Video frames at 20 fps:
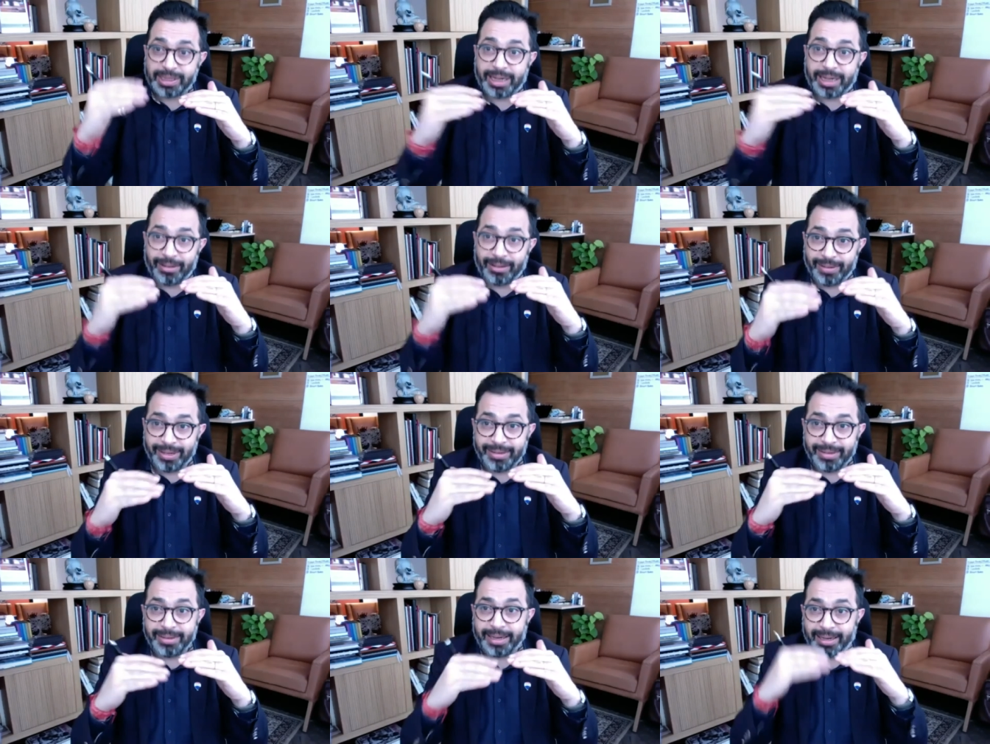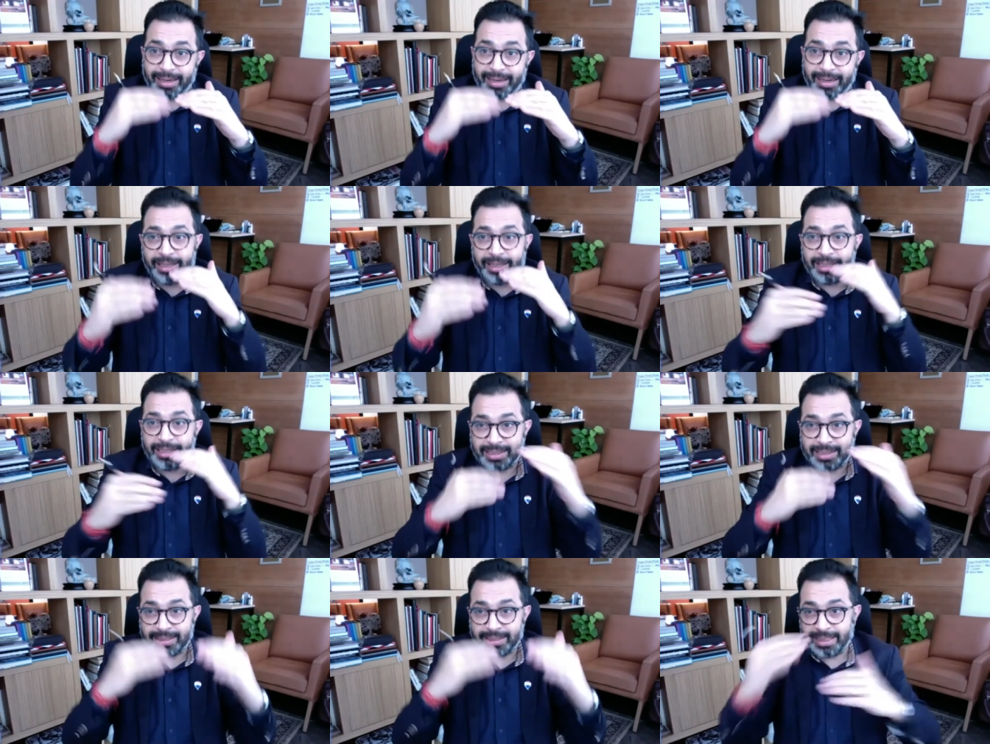level and
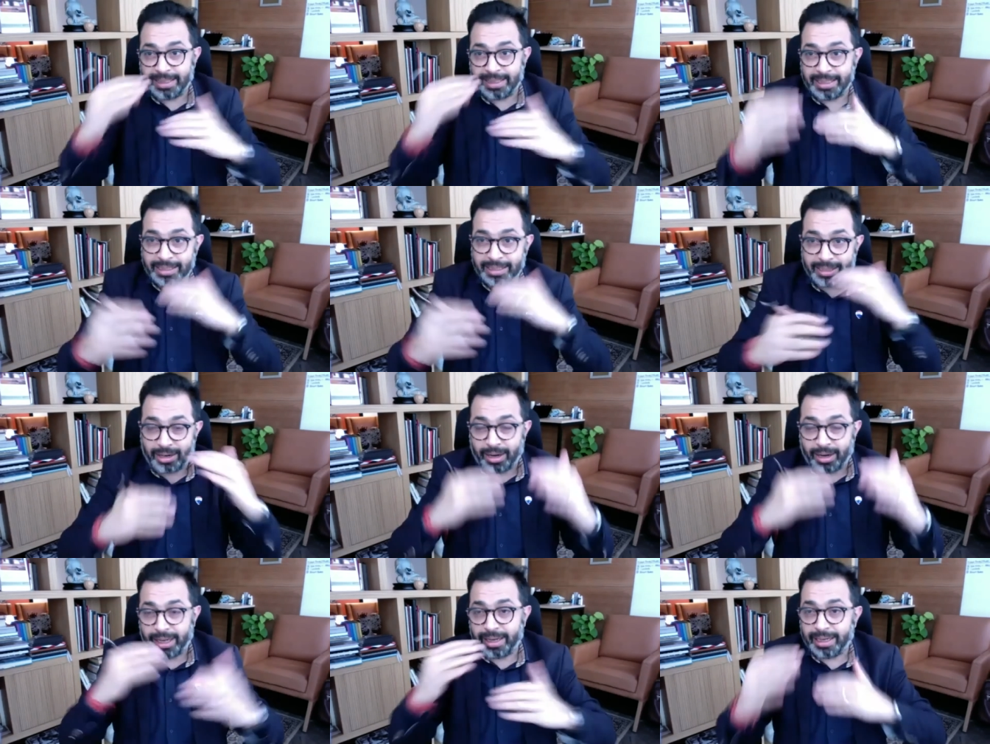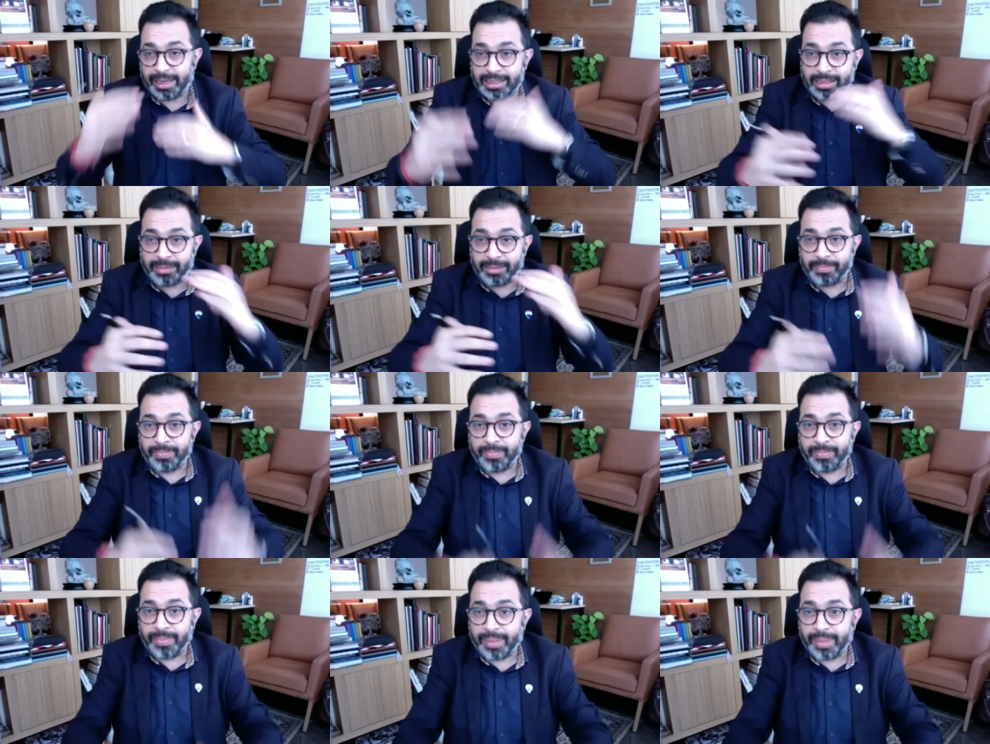he's he's running as a
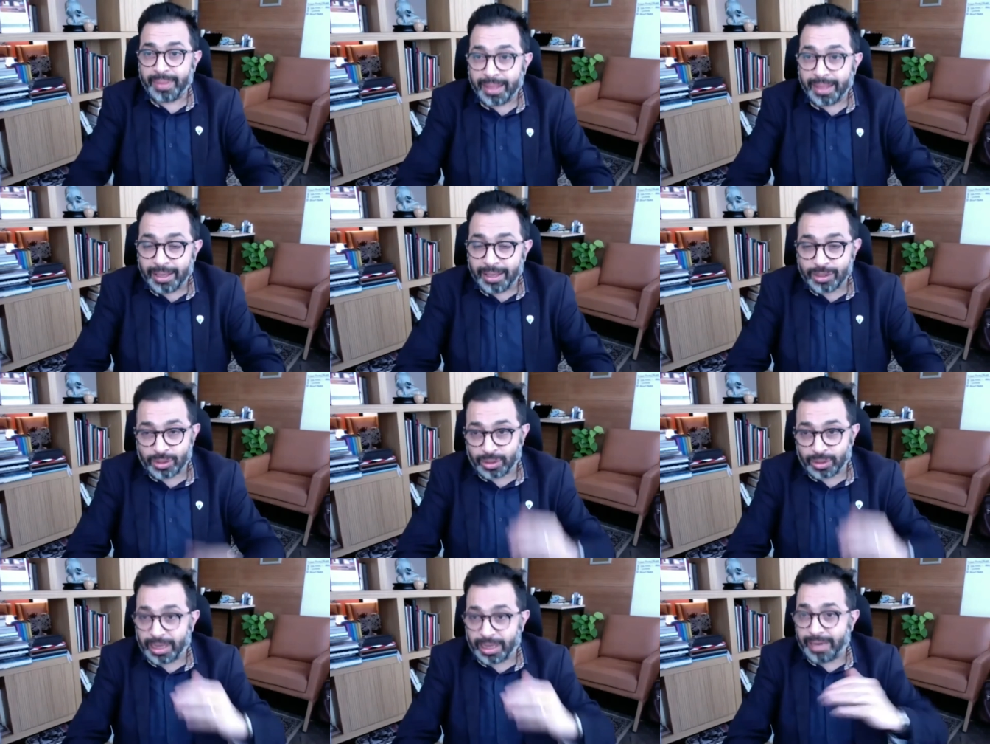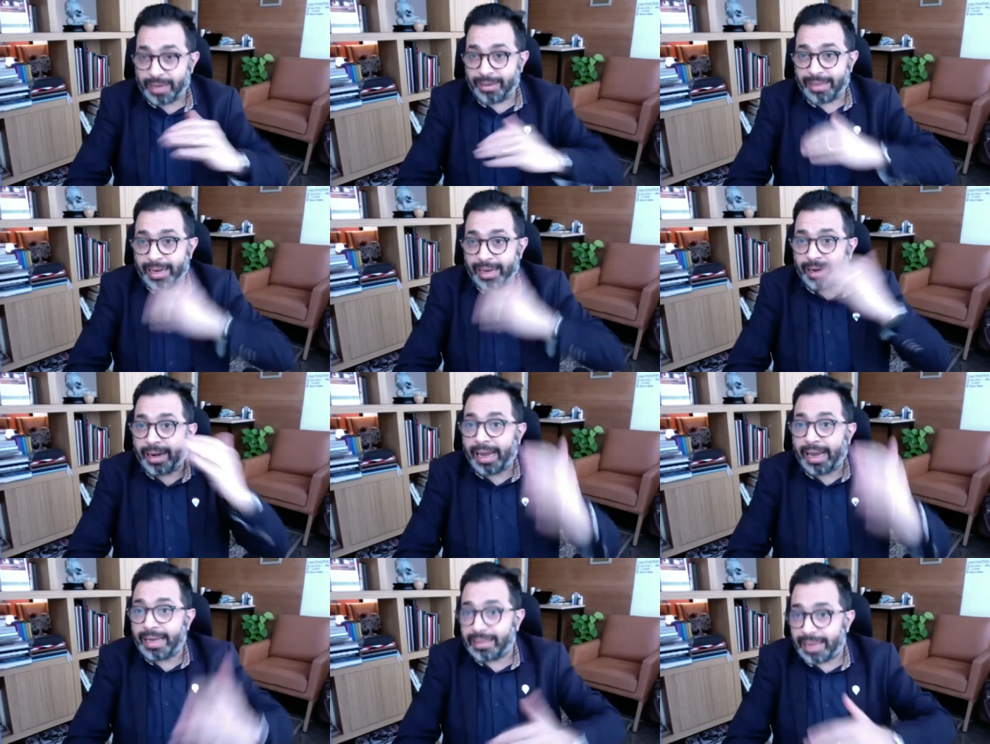so then they
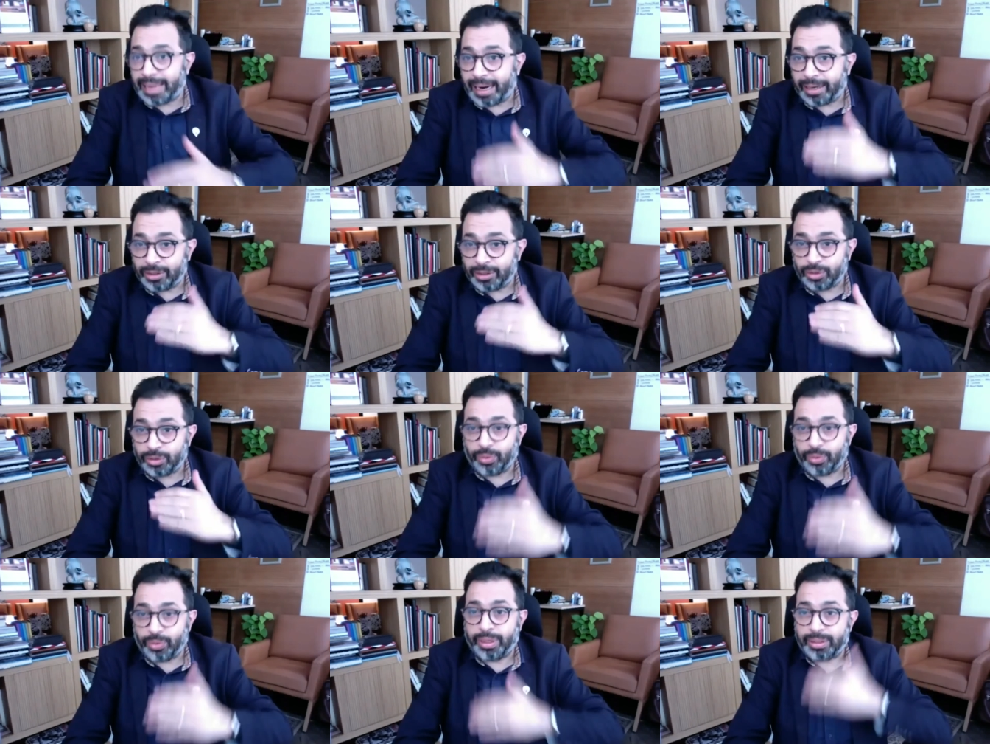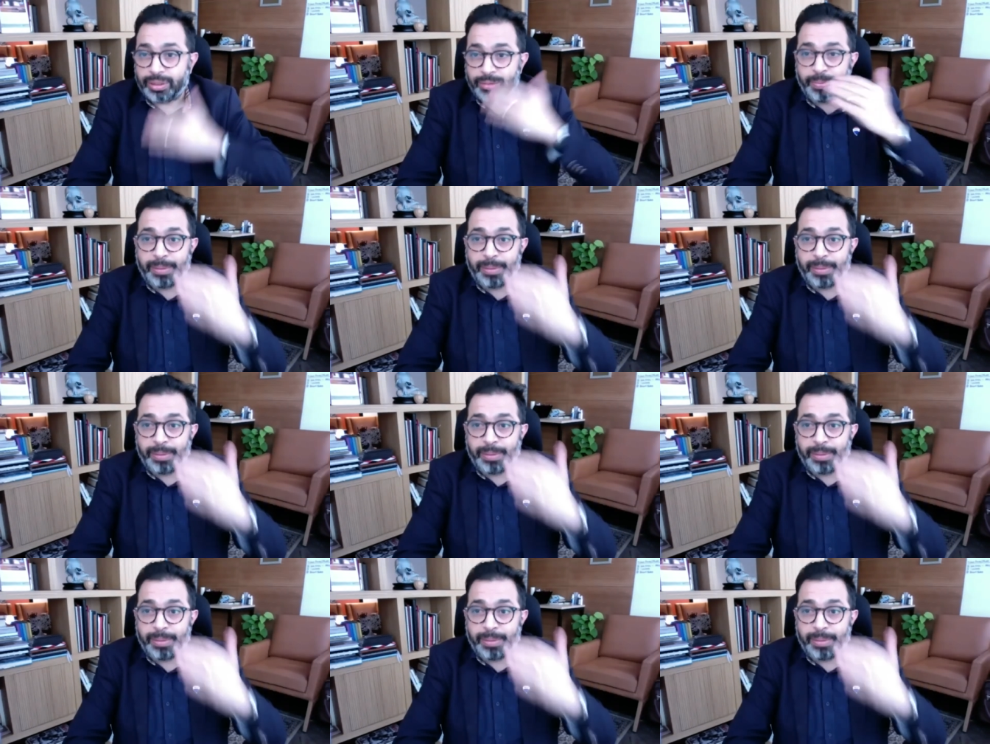like that story.